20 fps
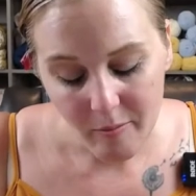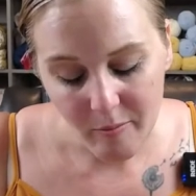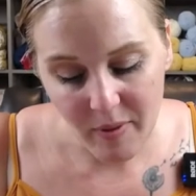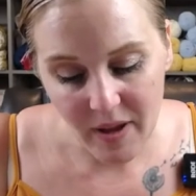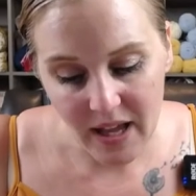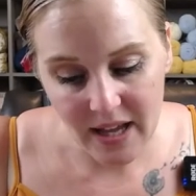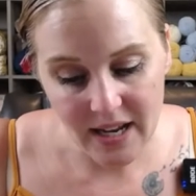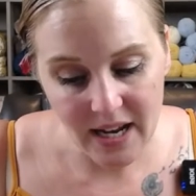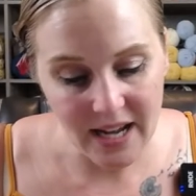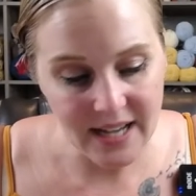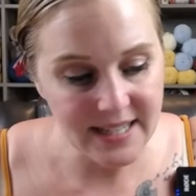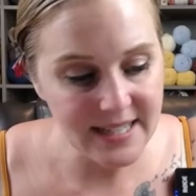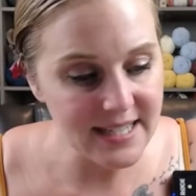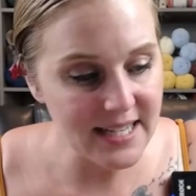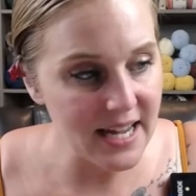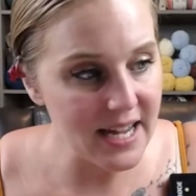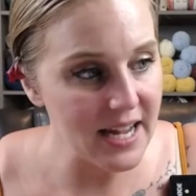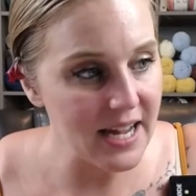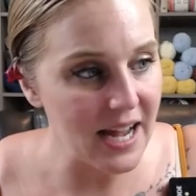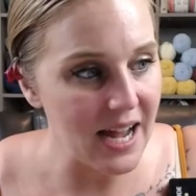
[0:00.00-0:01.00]
but I'd
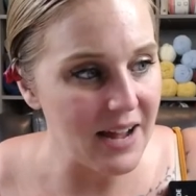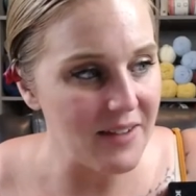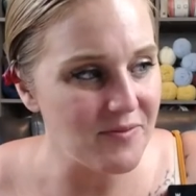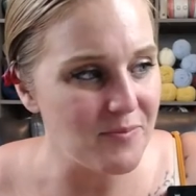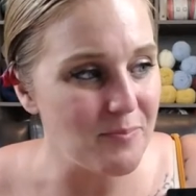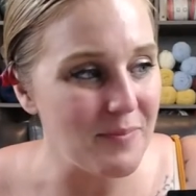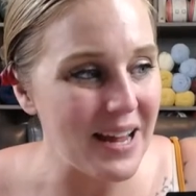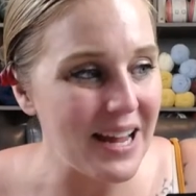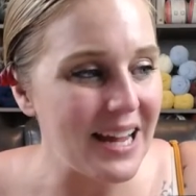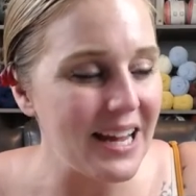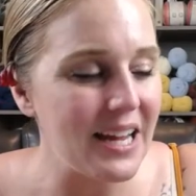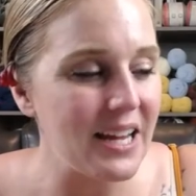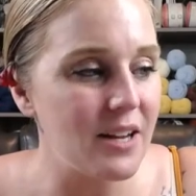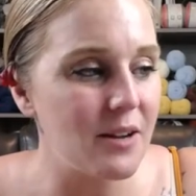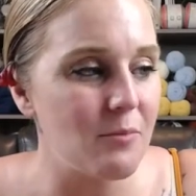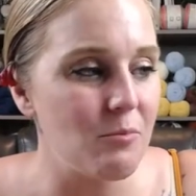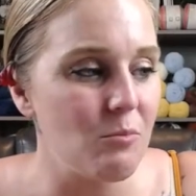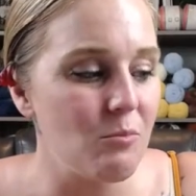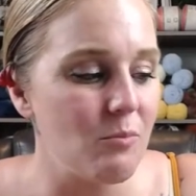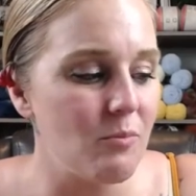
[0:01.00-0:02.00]
say I've
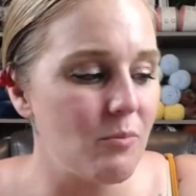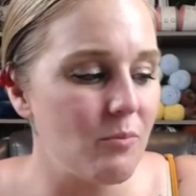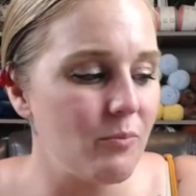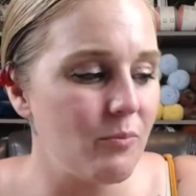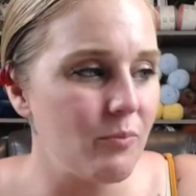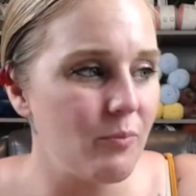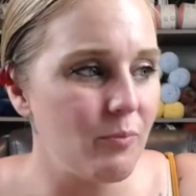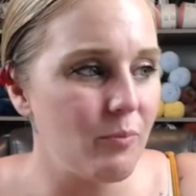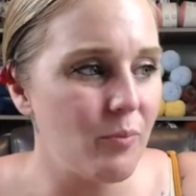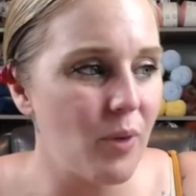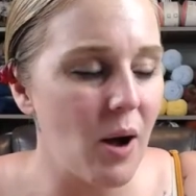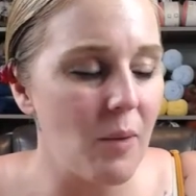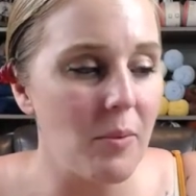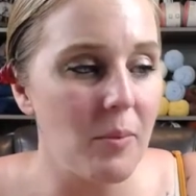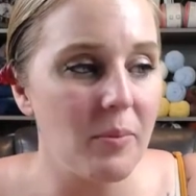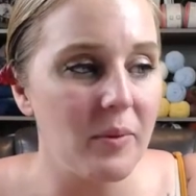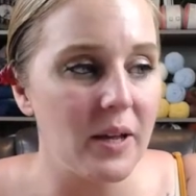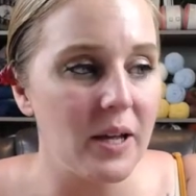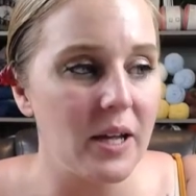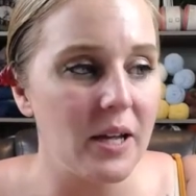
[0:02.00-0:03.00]
made
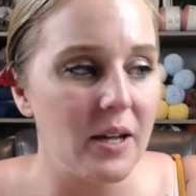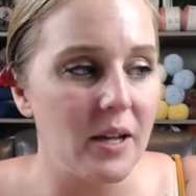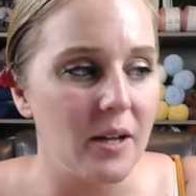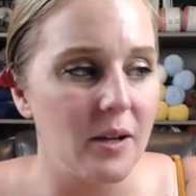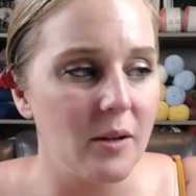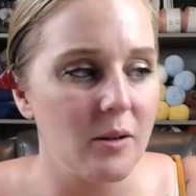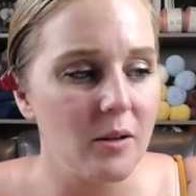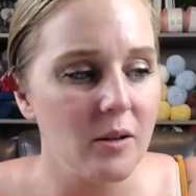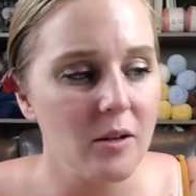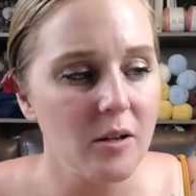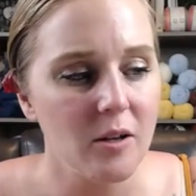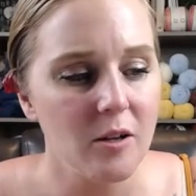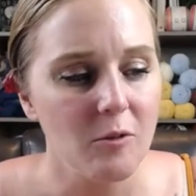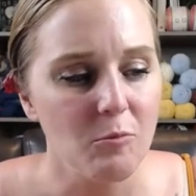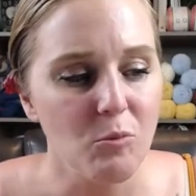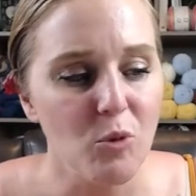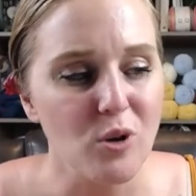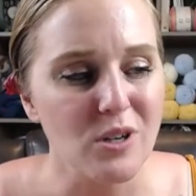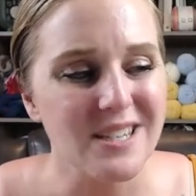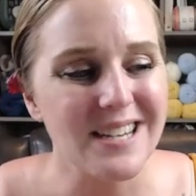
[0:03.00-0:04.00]
probably
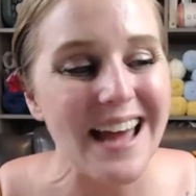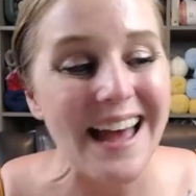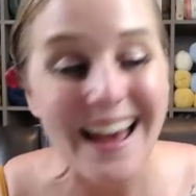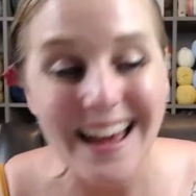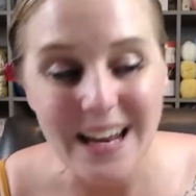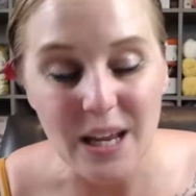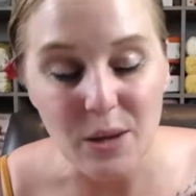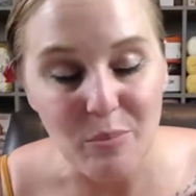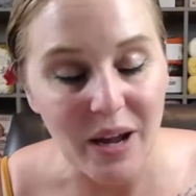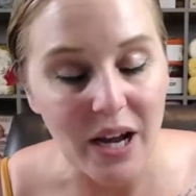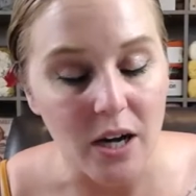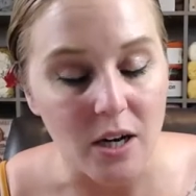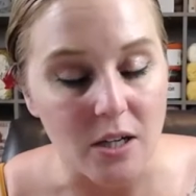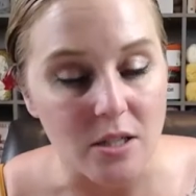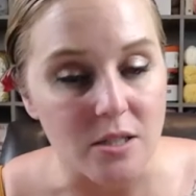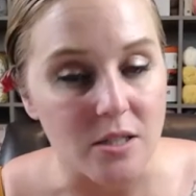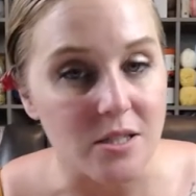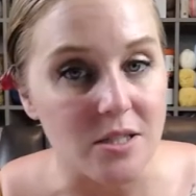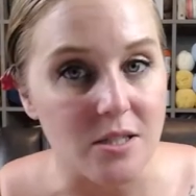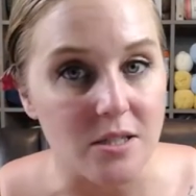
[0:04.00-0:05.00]
more teddy
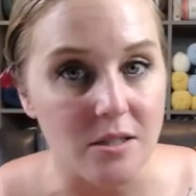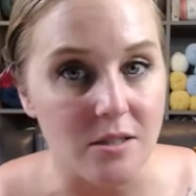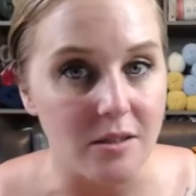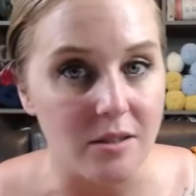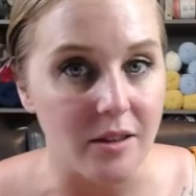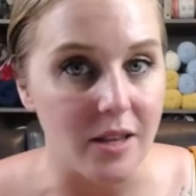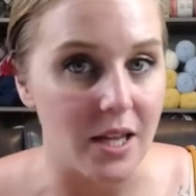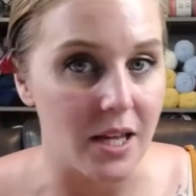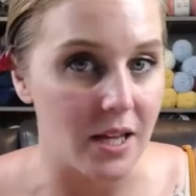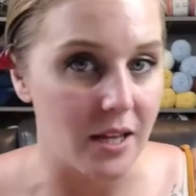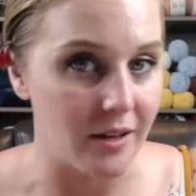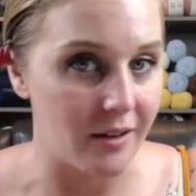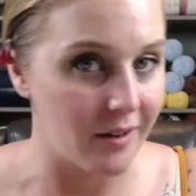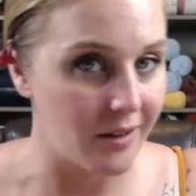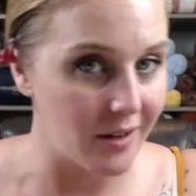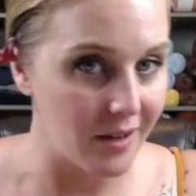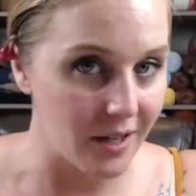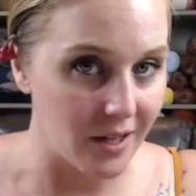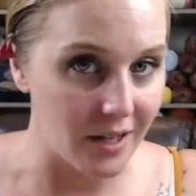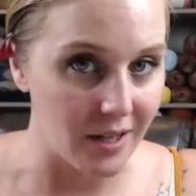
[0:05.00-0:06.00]
bears
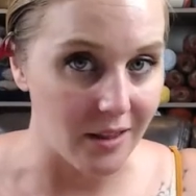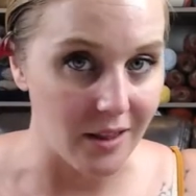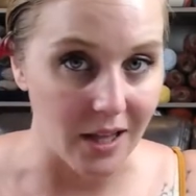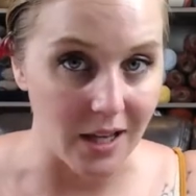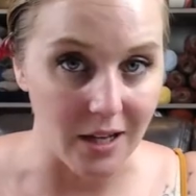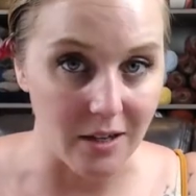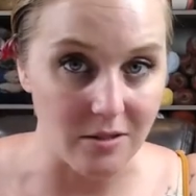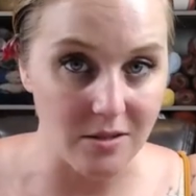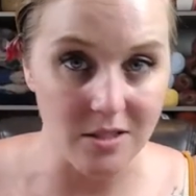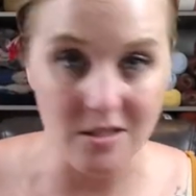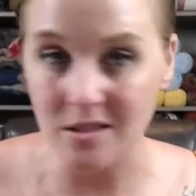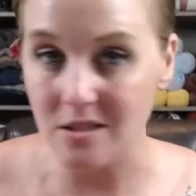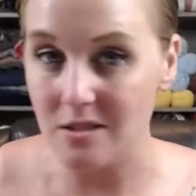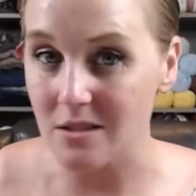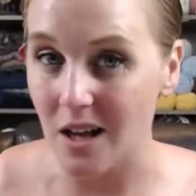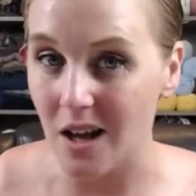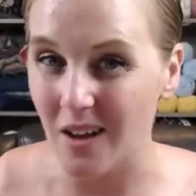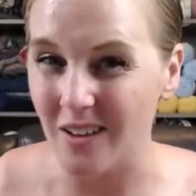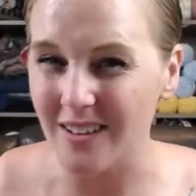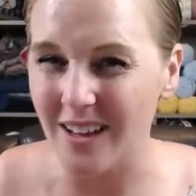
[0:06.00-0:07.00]
than anything else.
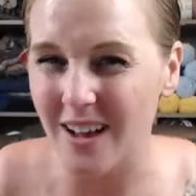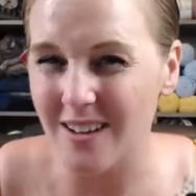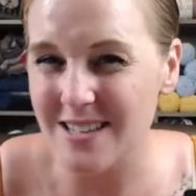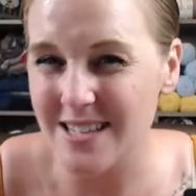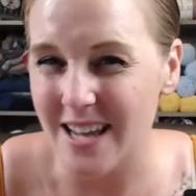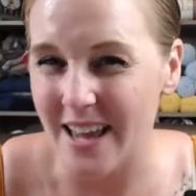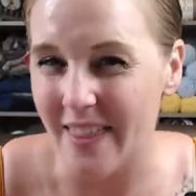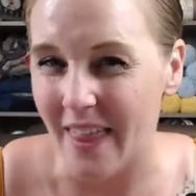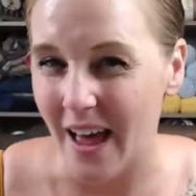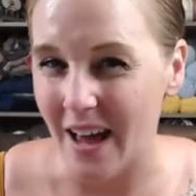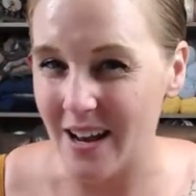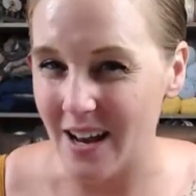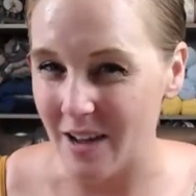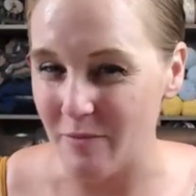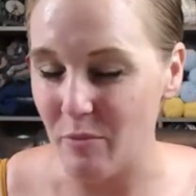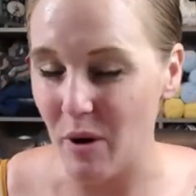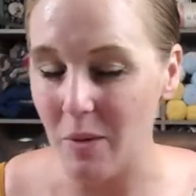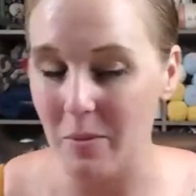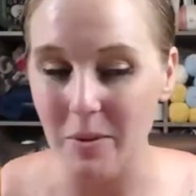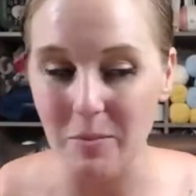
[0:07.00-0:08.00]
I'll, I'll say that. I
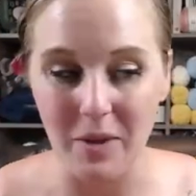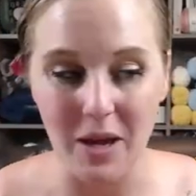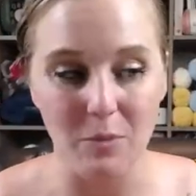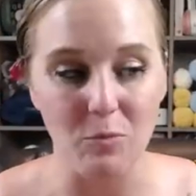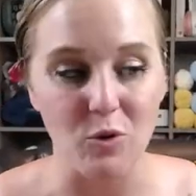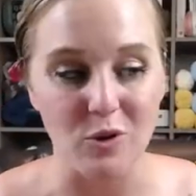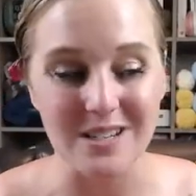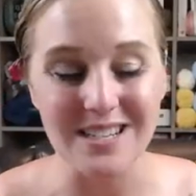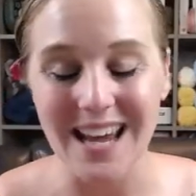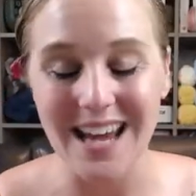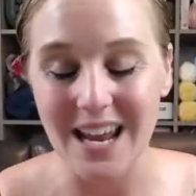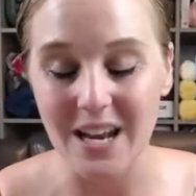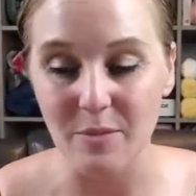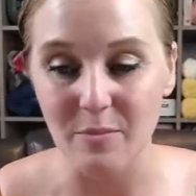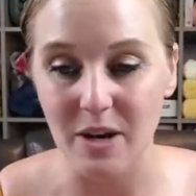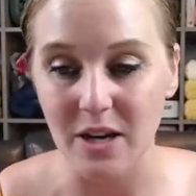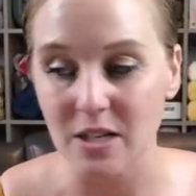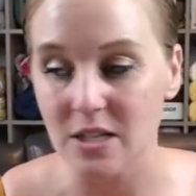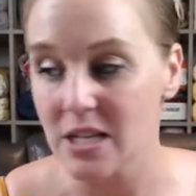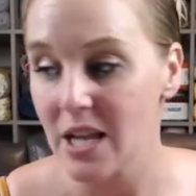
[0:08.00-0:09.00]
probably made more teddy
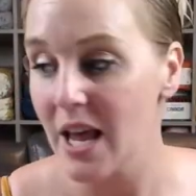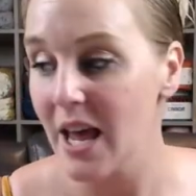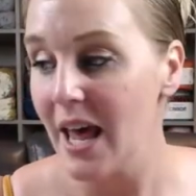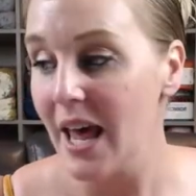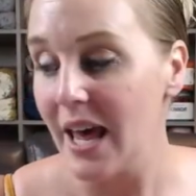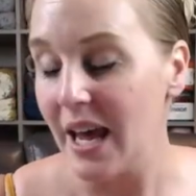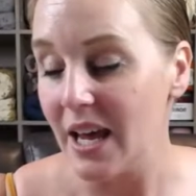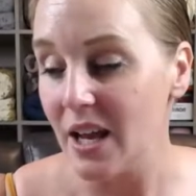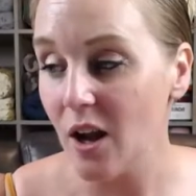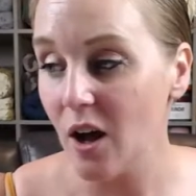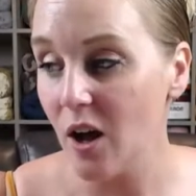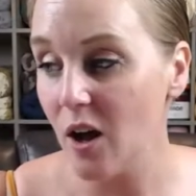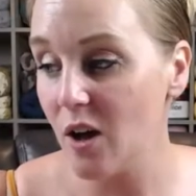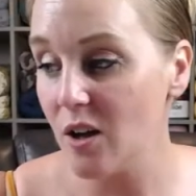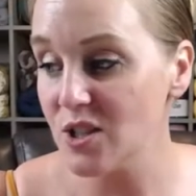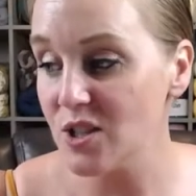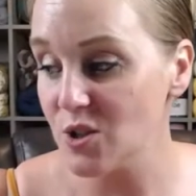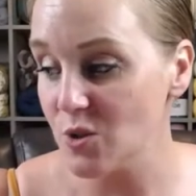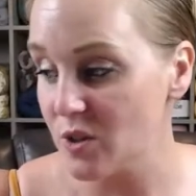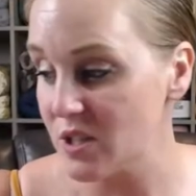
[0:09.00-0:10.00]
bears in
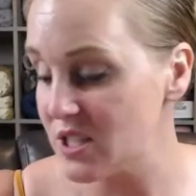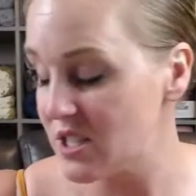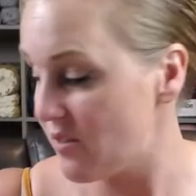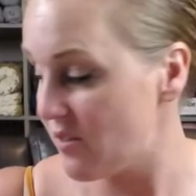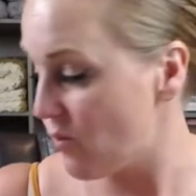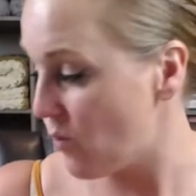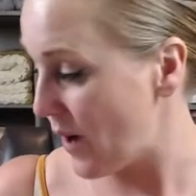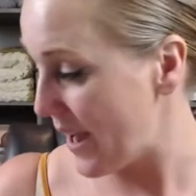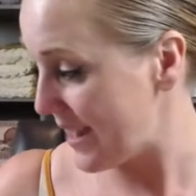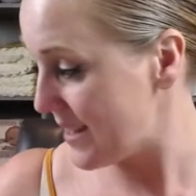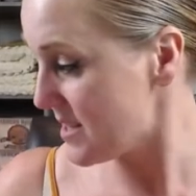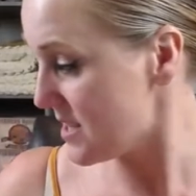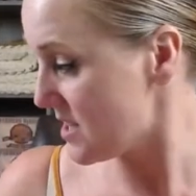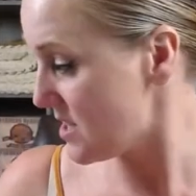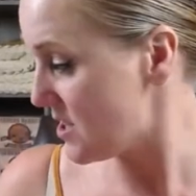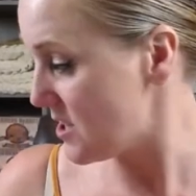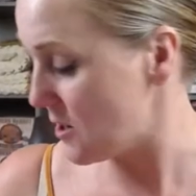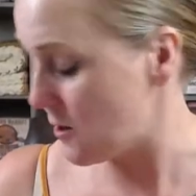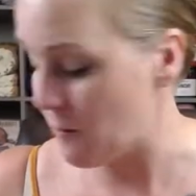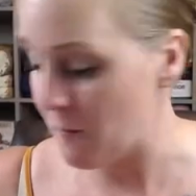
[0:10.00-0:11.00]
all sorts of ways
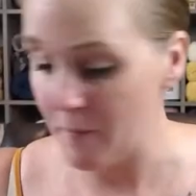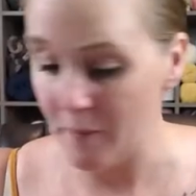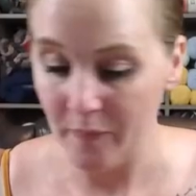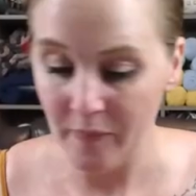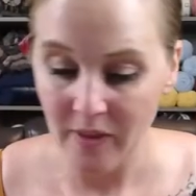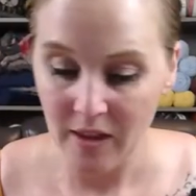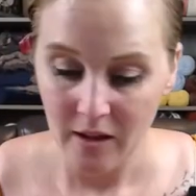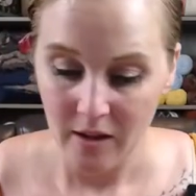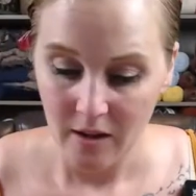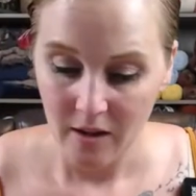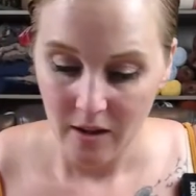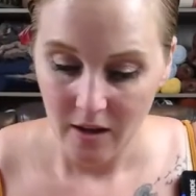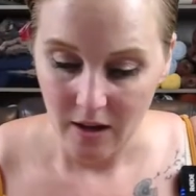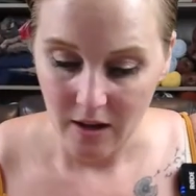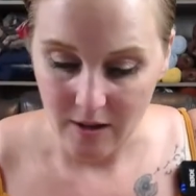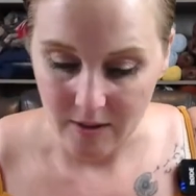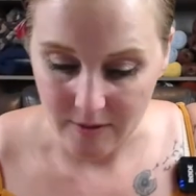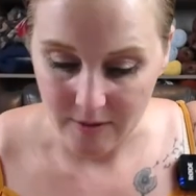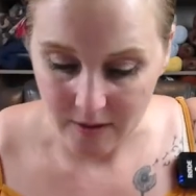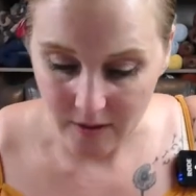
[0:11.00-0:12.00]
too.
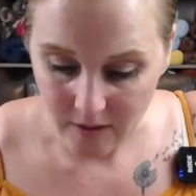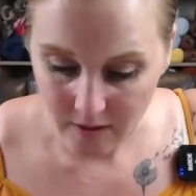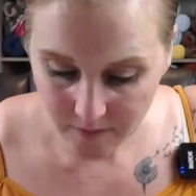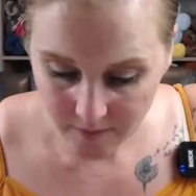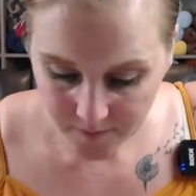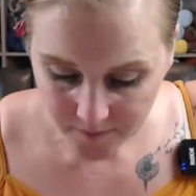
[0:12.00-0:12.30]
Uh,